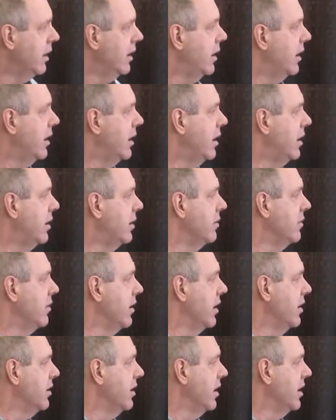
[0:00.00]
Uh,
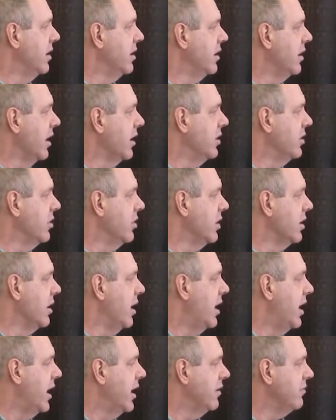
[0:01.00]
and then later in
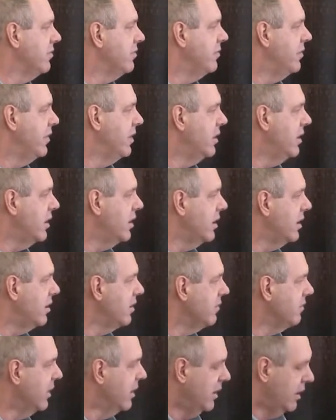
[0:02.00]
life, uh,